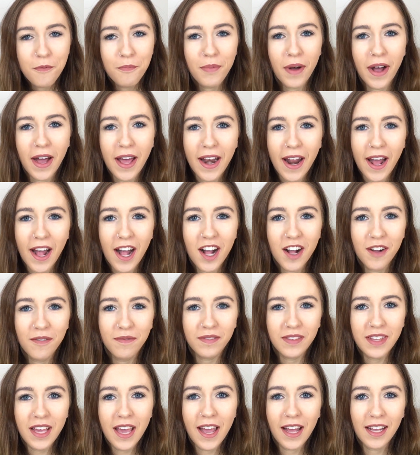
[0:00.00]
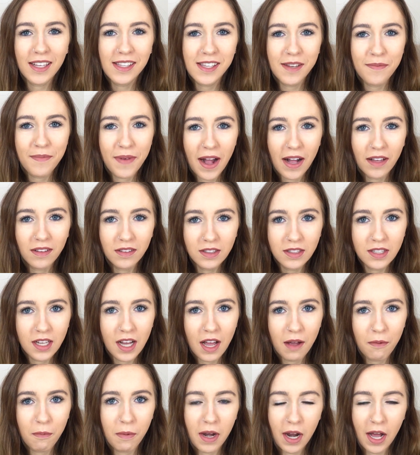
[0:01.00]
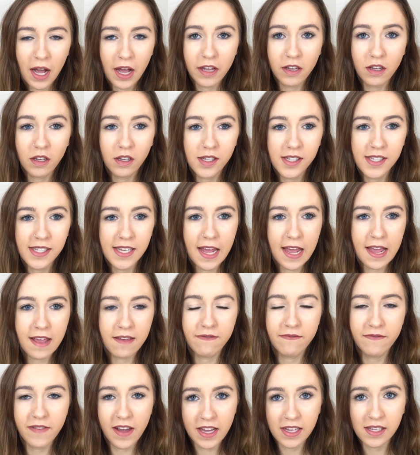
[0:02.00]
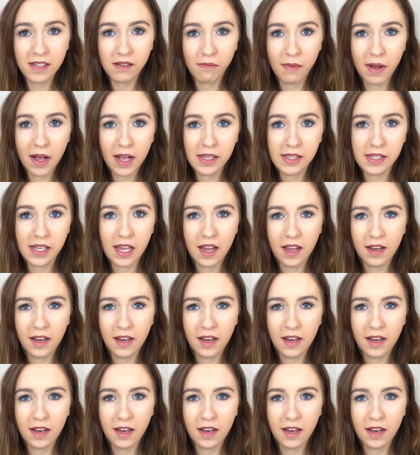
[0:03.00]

but yeah, it's about the time when I used a face mask